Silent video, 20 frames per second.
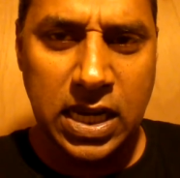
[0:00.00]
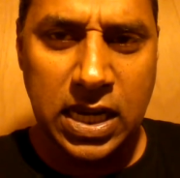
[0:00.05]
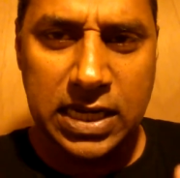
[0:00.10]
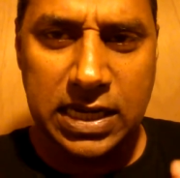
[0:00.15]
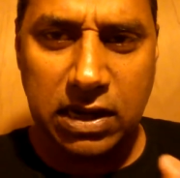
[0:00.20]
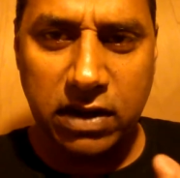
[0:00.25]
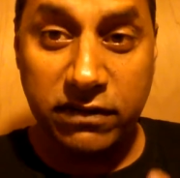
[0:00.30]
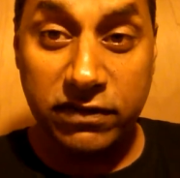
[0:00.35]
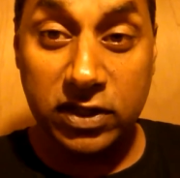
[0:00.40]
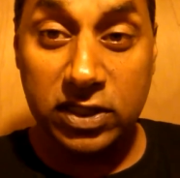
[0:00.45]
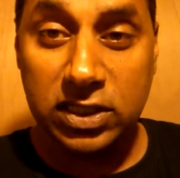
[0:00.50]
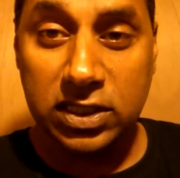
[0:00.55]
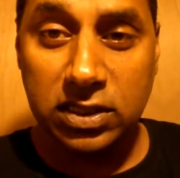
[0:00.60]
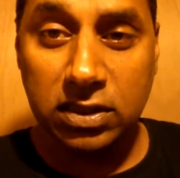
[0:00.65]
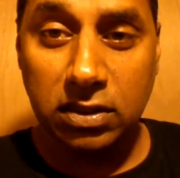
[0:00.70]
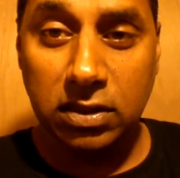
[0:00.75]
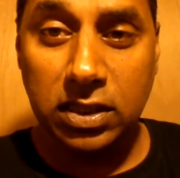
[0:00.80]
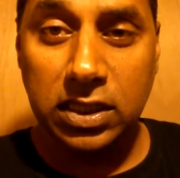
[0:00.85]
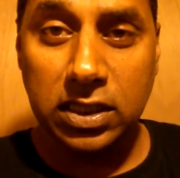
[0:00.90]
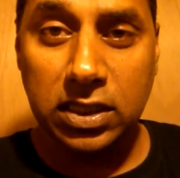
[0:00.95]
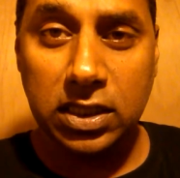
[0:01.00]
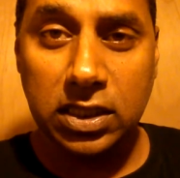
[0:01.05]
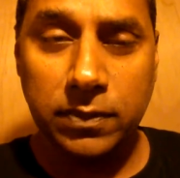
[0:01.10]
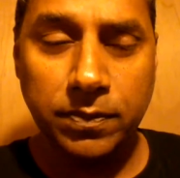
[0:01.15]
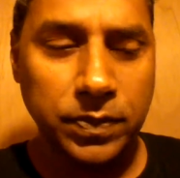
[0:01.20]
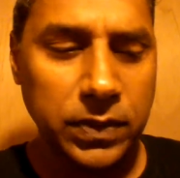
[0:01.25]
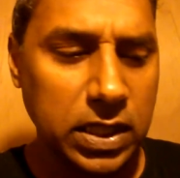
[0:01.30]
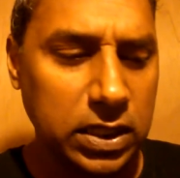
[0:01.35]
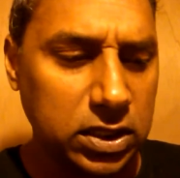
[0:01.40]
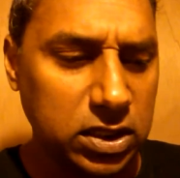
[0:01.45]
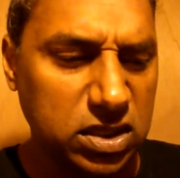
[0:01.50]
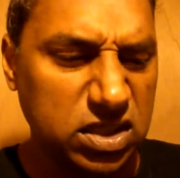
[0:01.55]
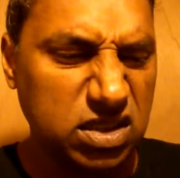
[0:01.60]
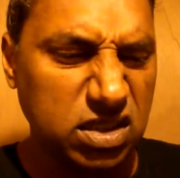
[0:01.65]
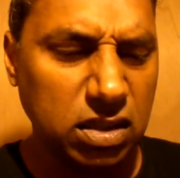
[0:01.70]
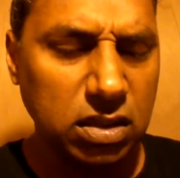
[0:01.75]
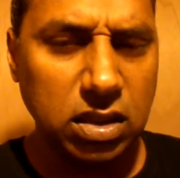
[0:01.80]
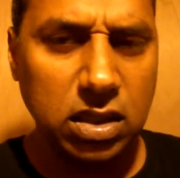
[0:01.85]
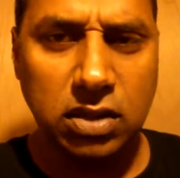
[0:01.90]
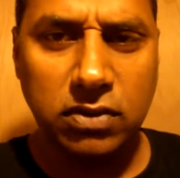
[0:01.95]
Now, if you're still here and you're still
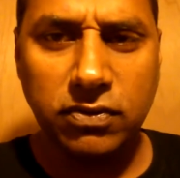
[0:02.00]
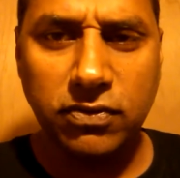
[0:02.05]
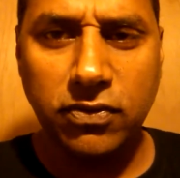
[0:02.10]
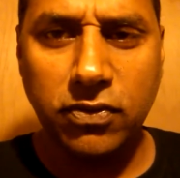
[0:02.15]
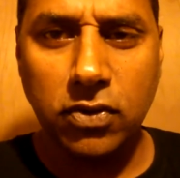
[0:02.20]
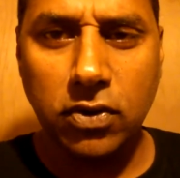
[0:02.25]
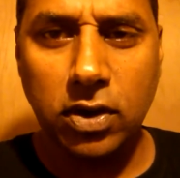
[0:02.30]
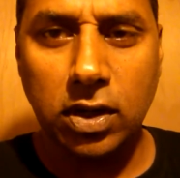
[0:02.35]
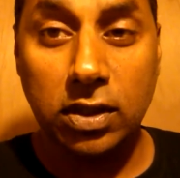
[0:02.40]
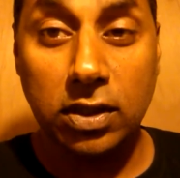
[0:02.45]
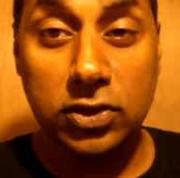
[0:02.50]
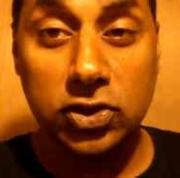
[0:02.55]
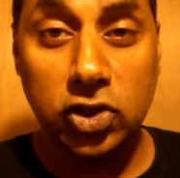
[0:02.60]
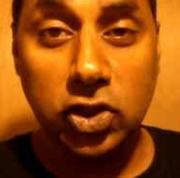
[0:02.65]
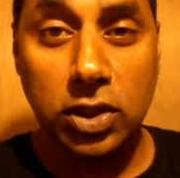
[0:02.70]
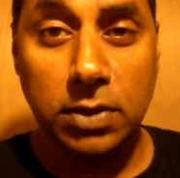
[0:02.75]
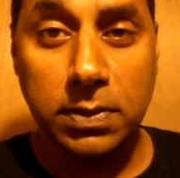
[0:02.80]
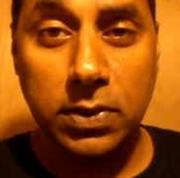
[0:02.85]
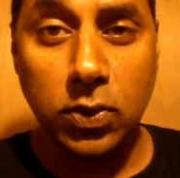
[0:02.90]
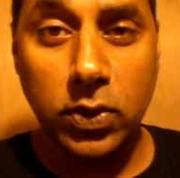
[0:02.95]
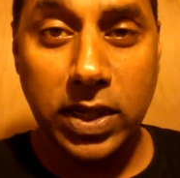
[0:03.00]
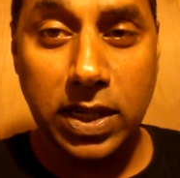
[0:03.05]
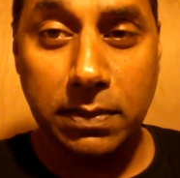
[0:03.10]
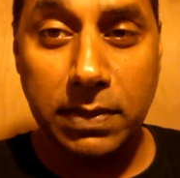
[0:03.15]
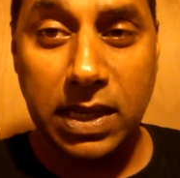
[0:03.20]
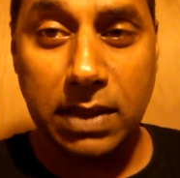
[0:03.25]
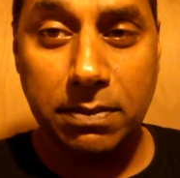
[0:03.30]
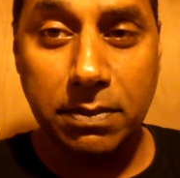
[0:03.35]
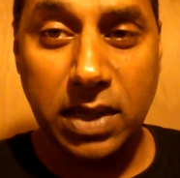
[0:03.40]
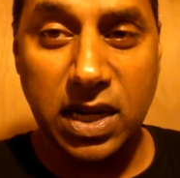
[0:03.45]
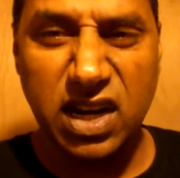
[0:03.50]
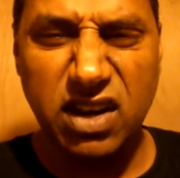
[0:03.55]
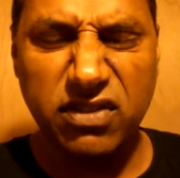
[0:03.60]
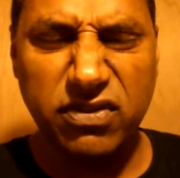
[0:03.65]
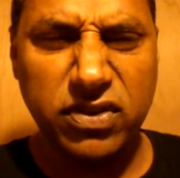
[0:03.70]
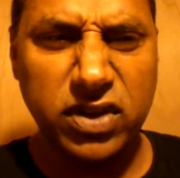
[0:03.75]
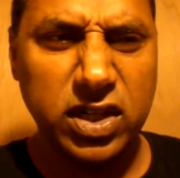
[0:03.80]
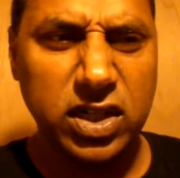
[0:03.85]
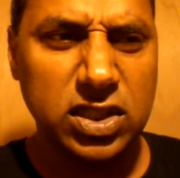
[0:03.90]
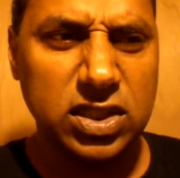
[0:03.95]
looking for a legitimate way to make money
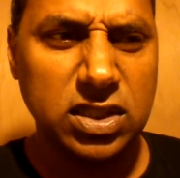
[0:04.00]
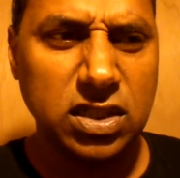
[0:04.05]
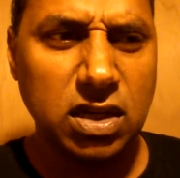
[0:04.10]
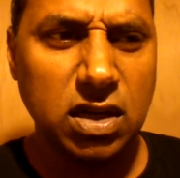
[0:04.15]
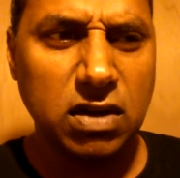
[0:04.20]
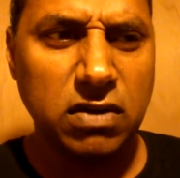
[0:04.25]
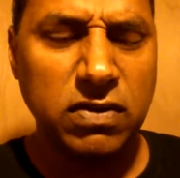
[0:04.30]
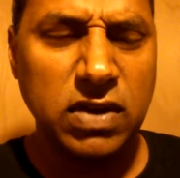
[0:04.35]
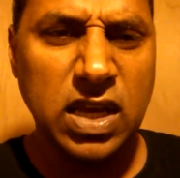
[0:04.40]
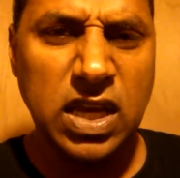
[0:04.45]
for yourself,